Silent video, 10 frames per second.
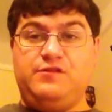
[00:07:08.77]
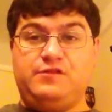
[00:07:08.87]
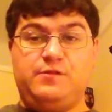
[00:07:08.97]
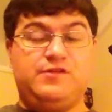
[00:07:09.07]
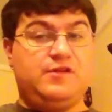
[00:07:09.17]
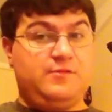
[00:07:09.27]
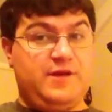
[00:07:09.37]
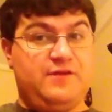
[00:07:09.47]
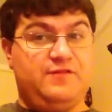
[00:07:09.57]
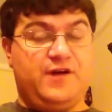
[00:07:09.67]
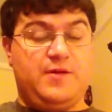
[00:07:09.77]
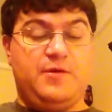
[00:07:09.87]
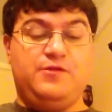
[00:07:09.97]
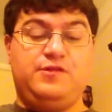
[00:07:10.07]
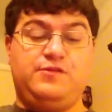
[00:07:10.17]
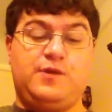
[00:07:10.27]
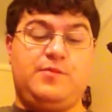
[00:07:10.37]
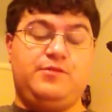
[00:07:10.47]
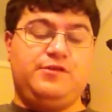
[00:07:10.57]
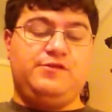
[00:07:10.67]
so it's going to be able to fire both its
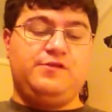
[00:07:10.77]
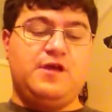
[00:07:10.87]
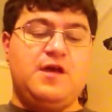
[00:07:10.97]
weapons,